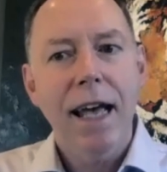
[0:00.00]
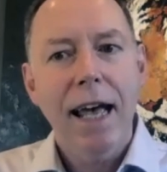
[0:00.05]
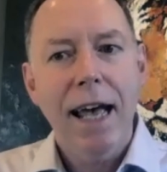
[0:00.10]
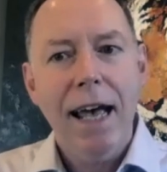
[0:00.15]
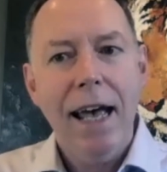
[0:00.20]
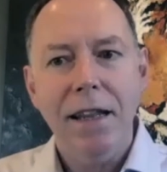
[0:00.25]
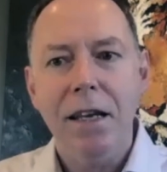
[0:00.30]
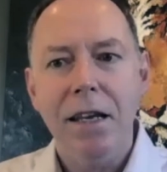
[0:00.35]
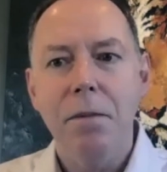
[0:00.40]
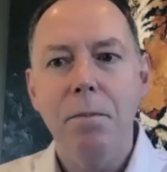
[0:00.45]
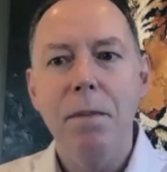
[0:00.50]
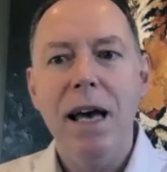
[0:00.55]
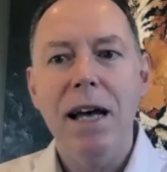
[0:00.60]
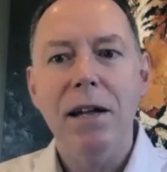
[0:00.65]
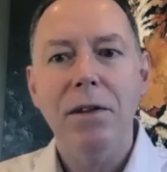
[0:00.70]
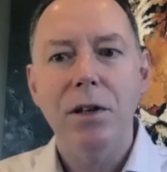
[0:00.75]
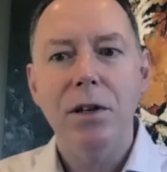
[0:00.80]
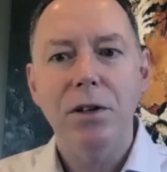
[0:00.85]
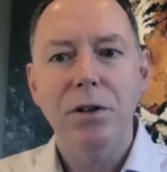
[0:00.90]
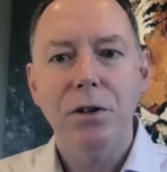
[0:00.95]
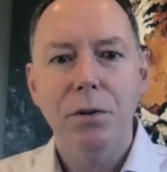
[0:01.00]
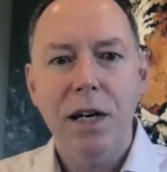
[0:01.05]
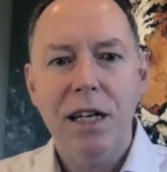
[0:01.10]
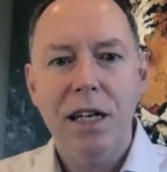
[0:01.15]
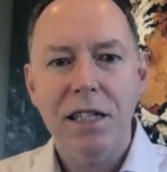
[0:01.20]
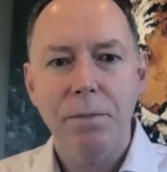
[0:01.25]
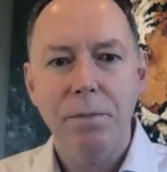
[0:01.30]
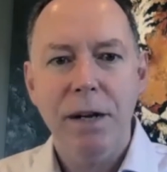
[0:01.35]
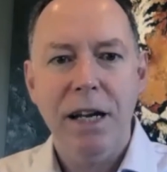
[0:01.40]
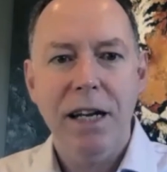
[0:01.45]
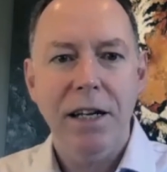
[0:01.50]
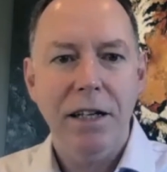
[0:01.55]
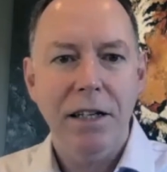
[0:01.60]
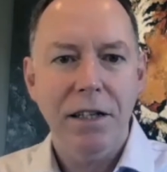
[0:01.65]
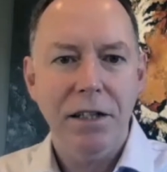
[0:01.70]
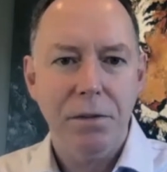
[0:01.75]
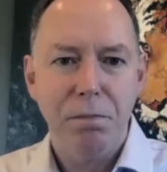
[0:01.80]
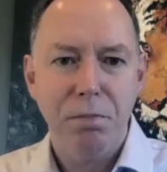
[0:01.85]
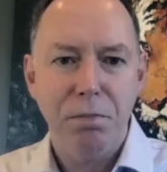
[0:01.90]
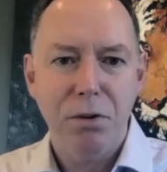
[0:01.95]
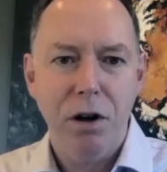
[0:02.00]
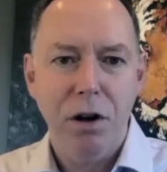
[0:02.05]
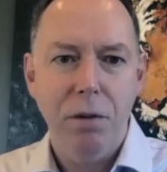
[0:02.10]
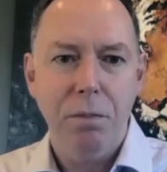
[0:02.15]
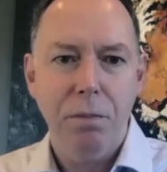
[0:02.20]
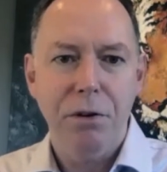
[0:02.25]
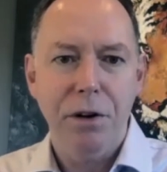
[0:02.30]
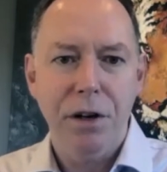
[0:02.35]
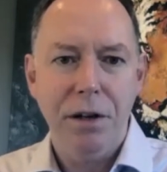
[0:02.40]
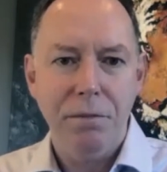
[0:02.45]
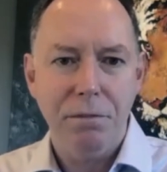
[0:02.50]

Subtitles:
and the amount that you are spending is appropriate